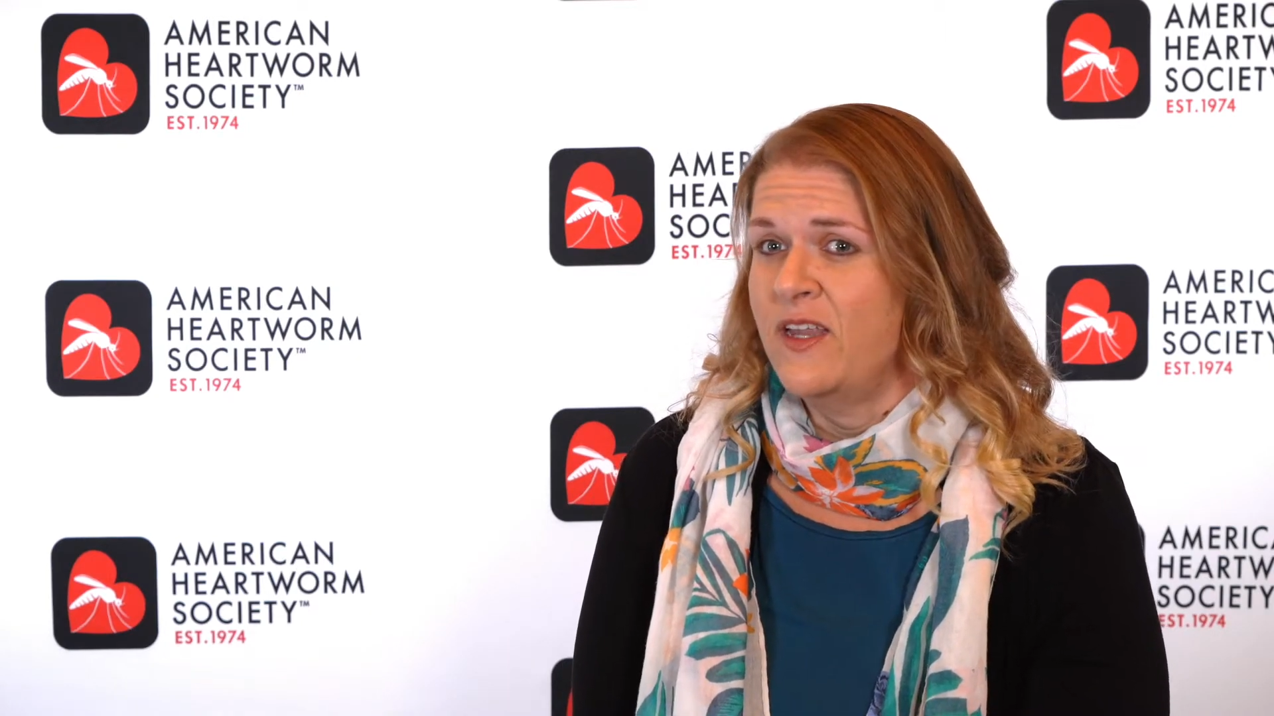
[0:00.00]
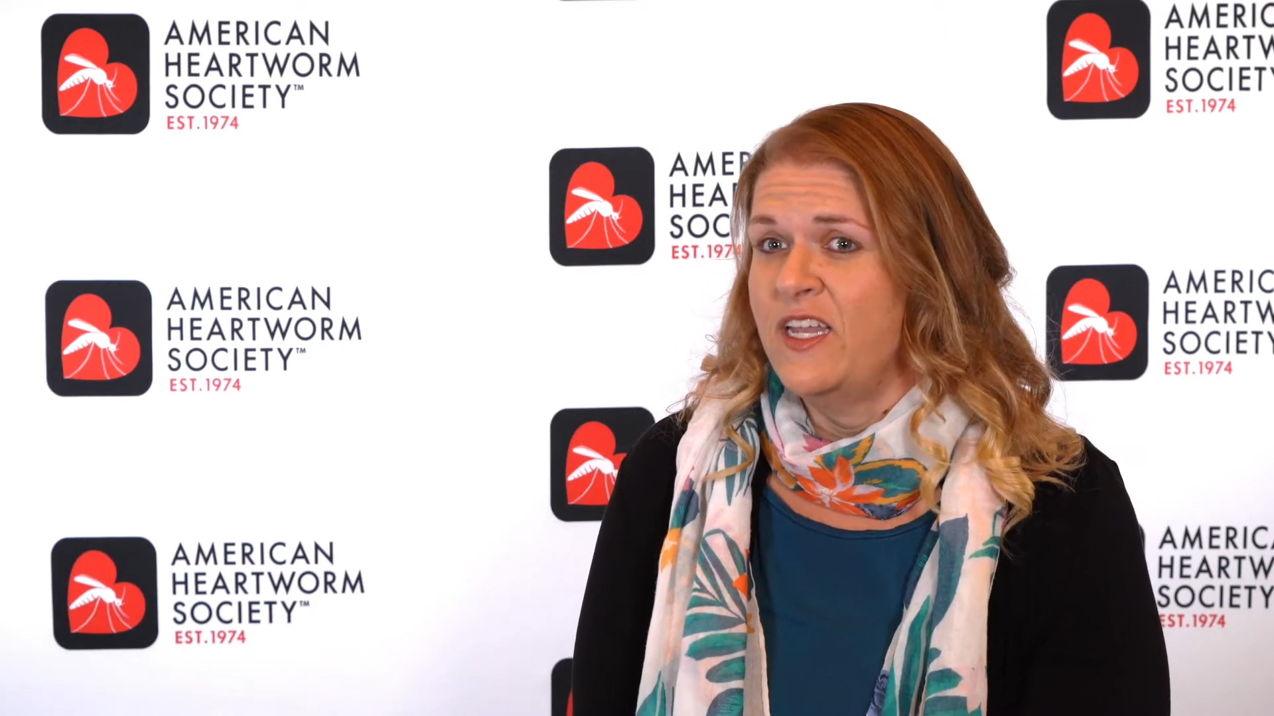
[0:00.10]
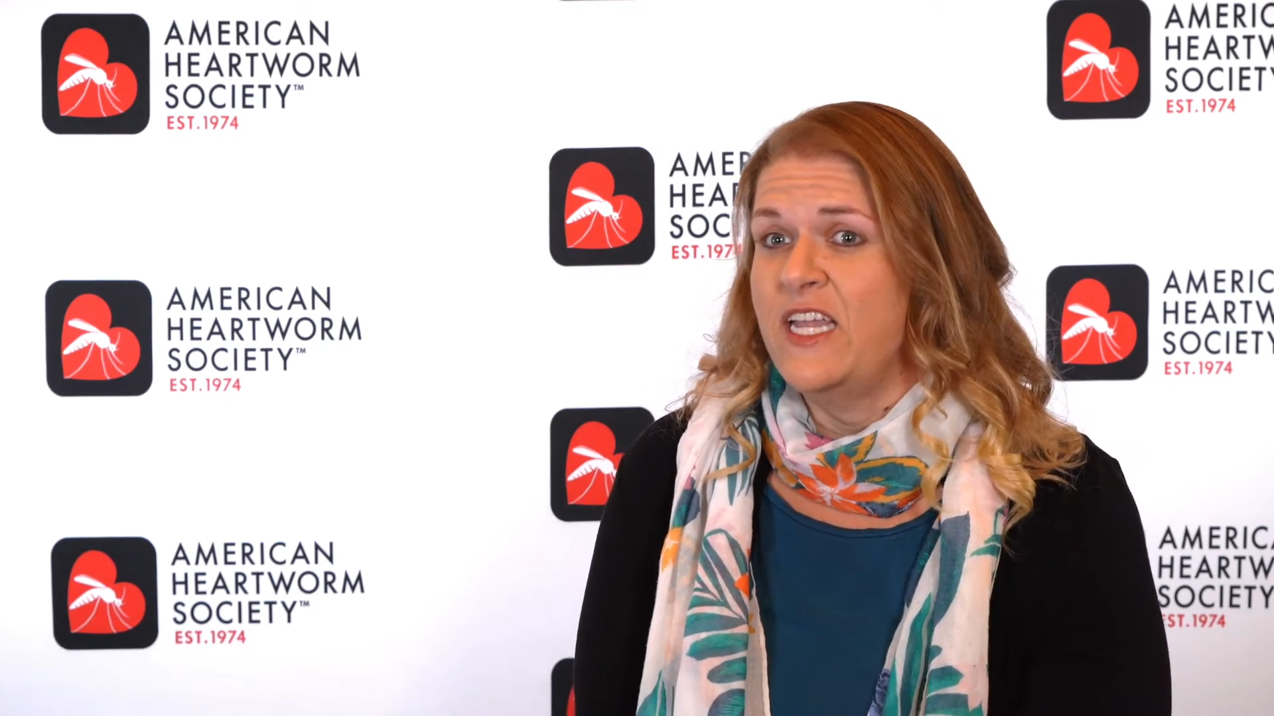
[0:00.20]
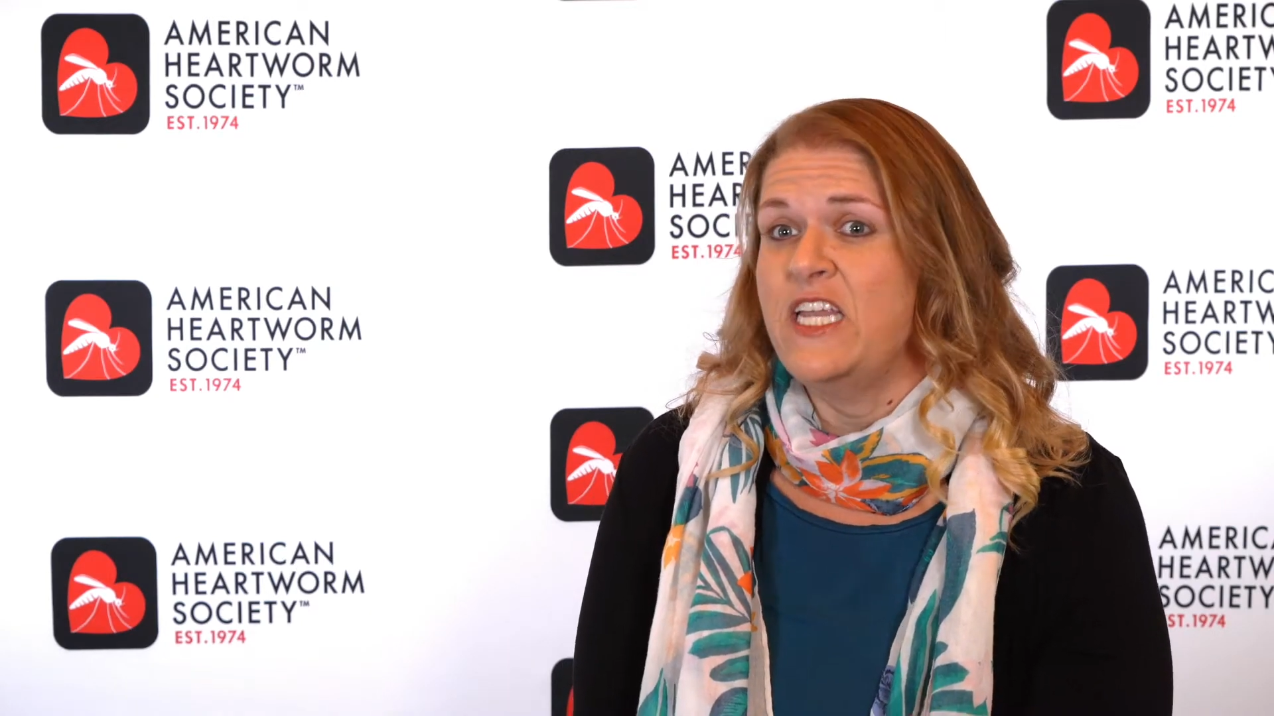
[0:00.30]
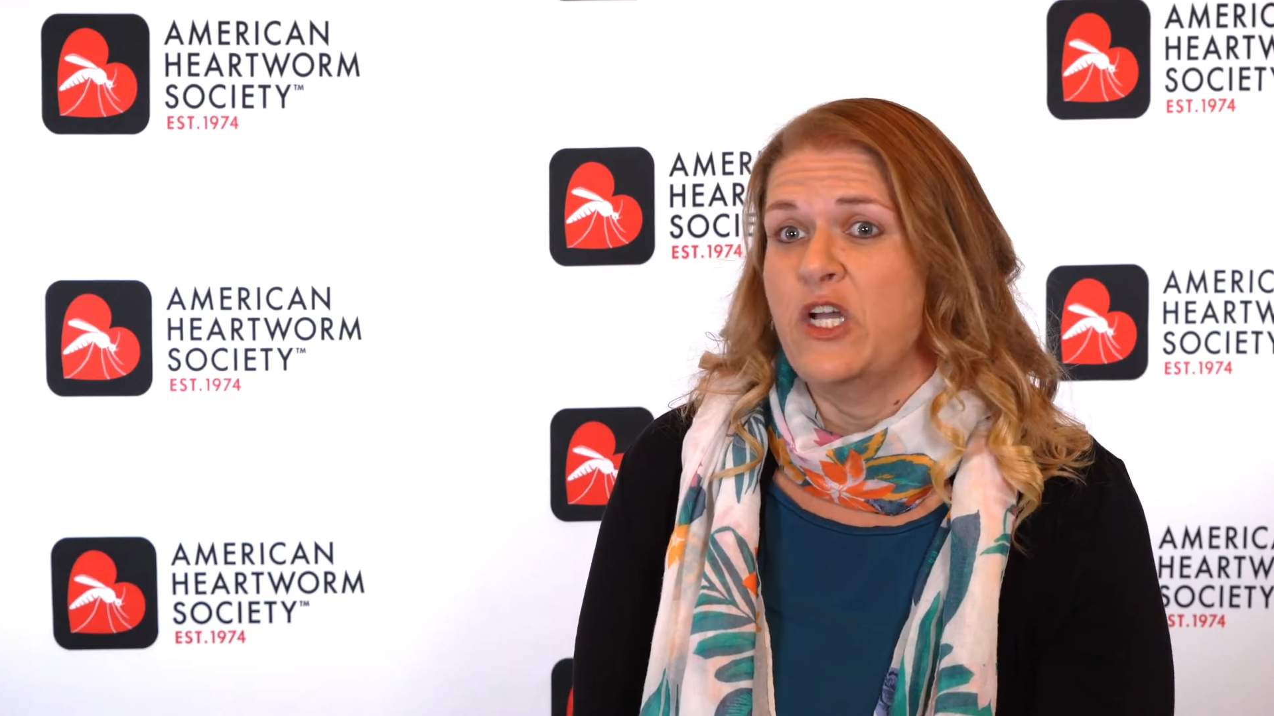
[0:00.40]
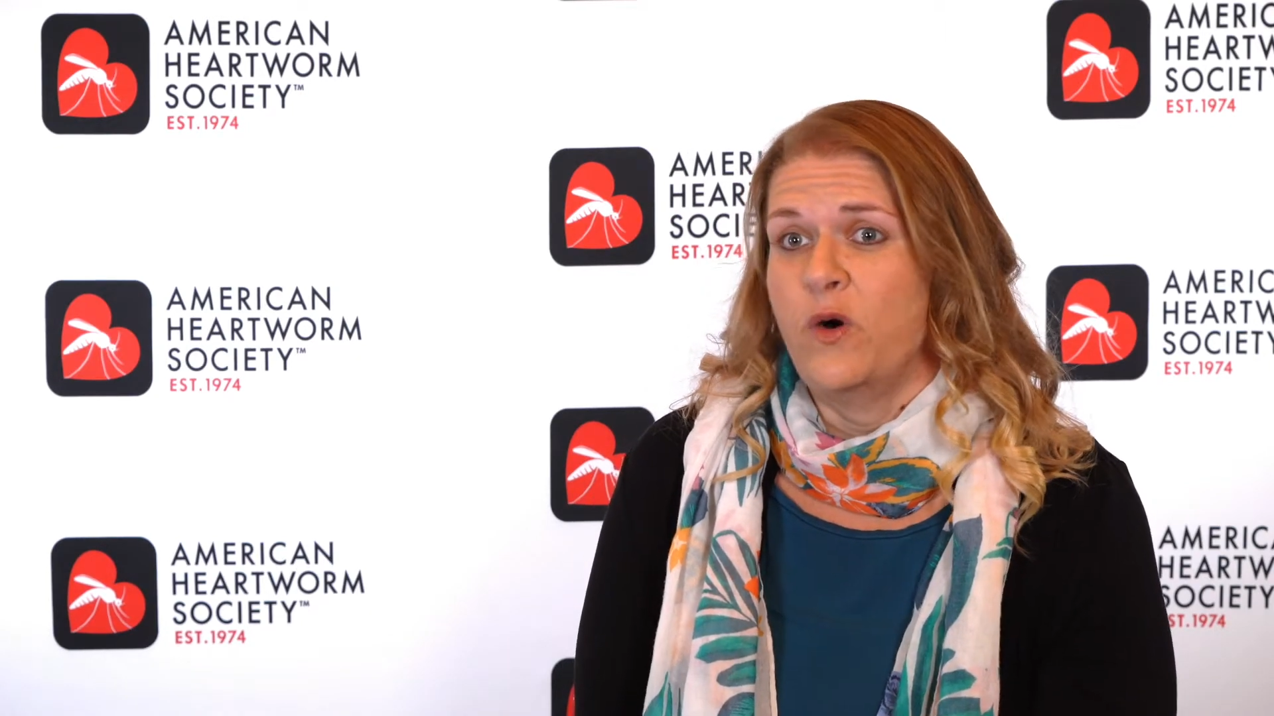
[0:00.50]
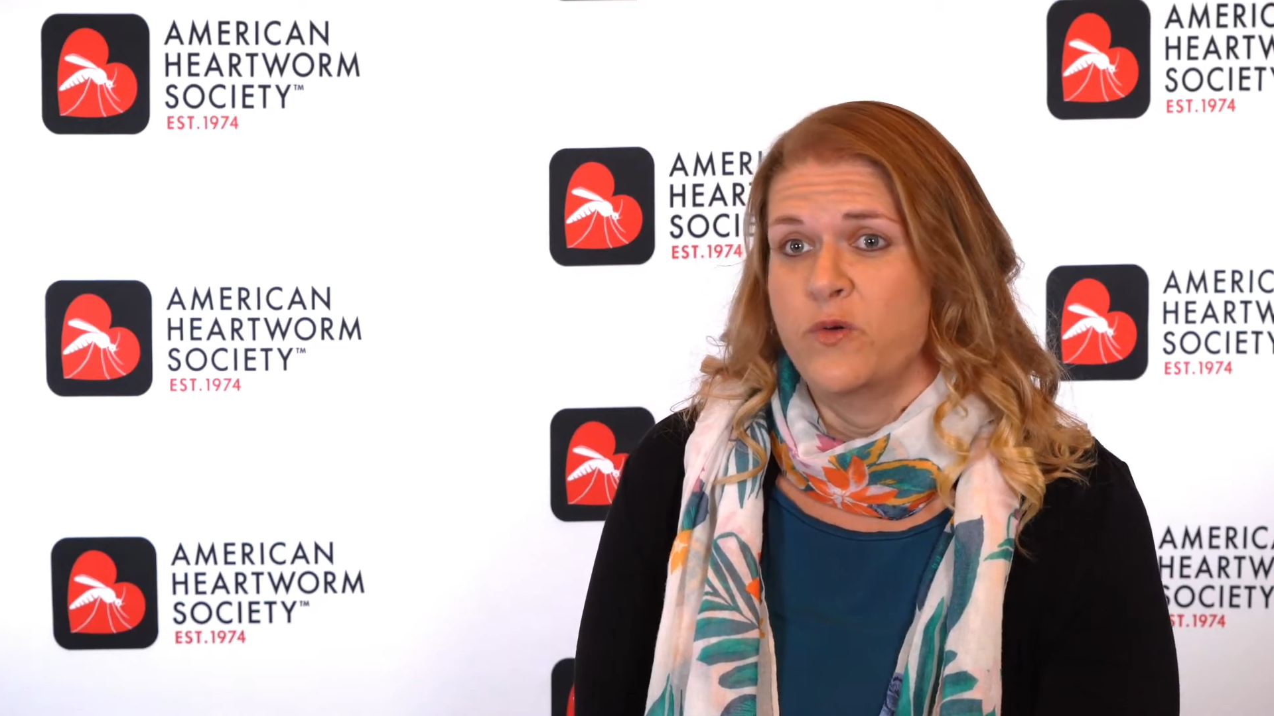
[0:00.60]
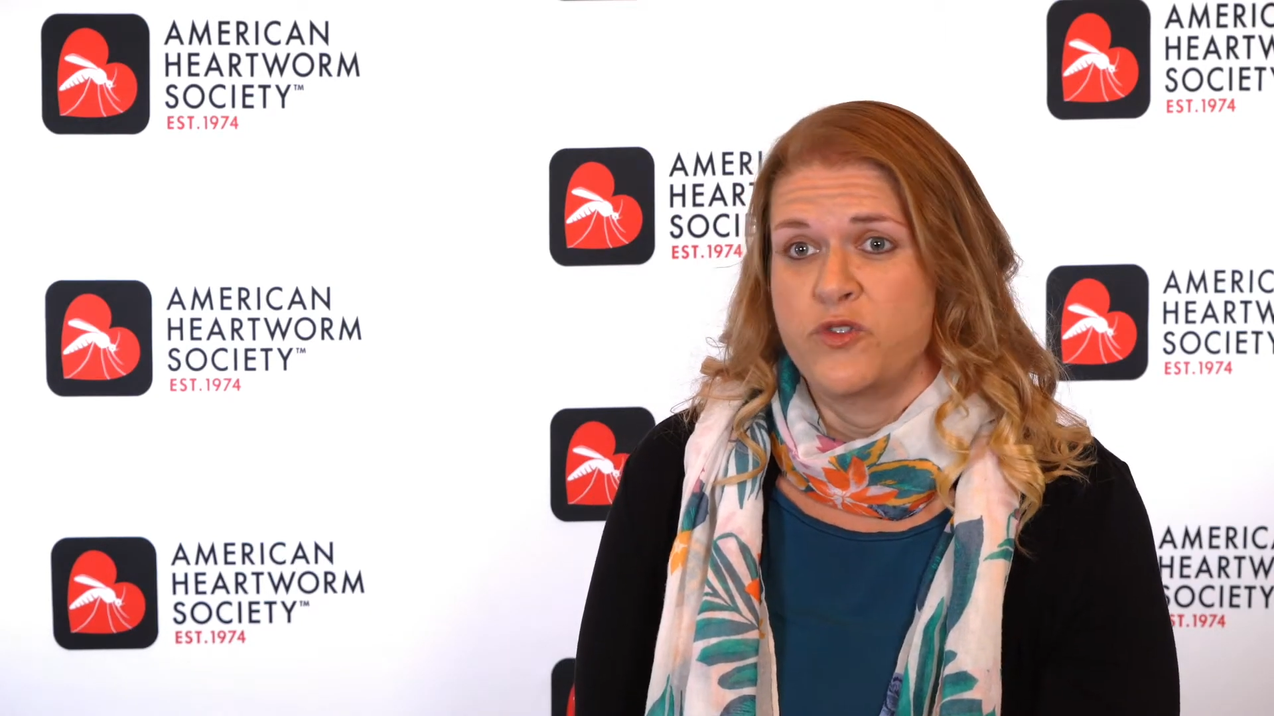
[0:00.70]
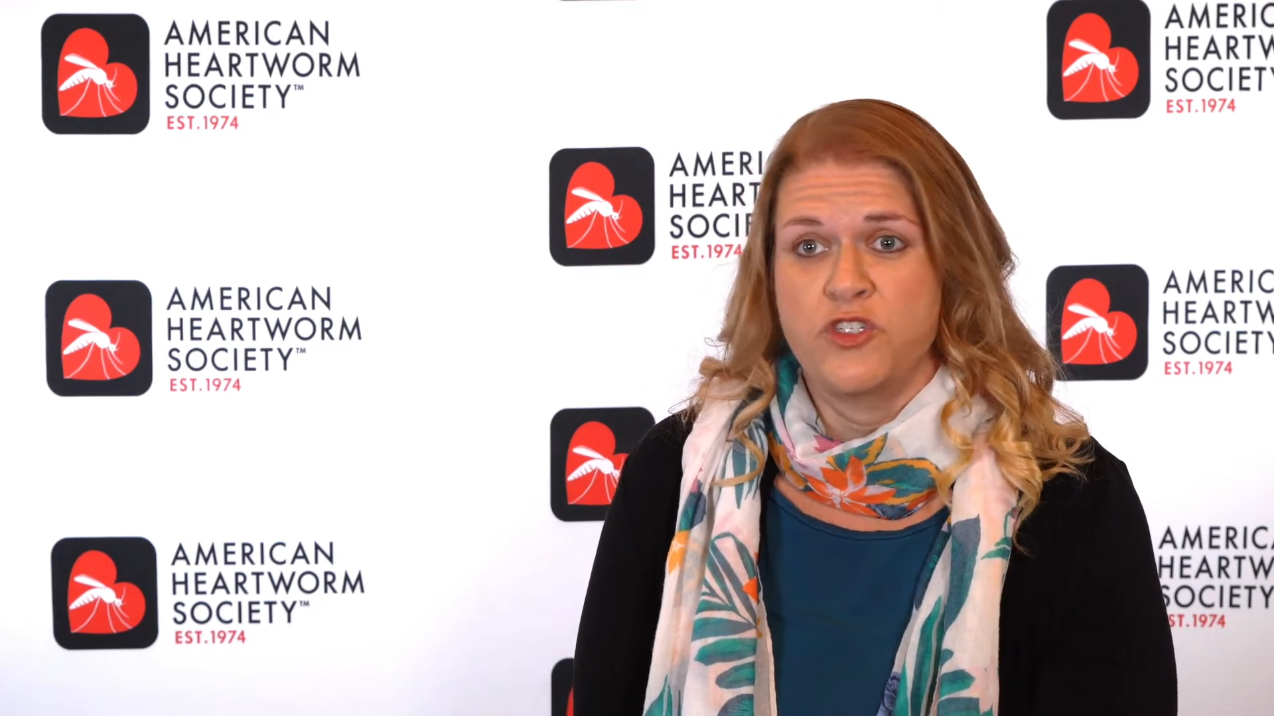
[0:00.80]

in any host,